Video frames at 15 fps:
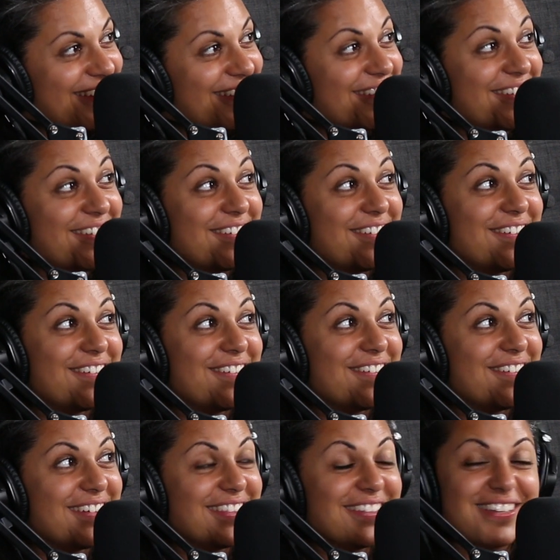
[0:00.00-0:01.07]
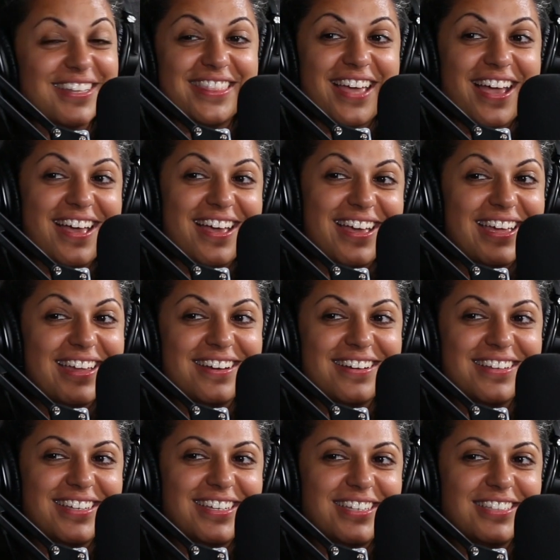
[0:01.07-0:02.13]
Oh, look at that.
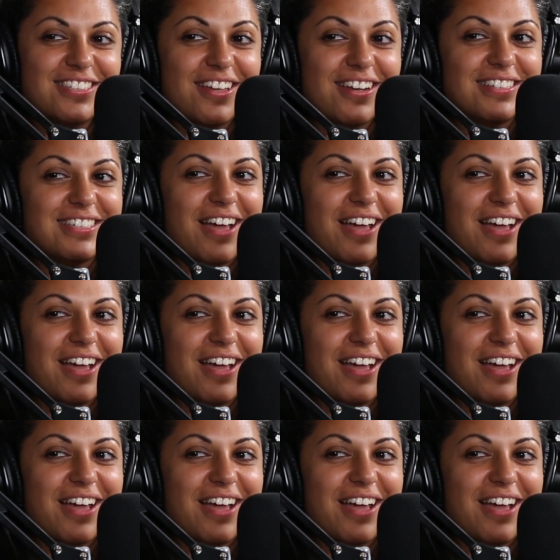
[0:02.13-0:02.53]
He's got a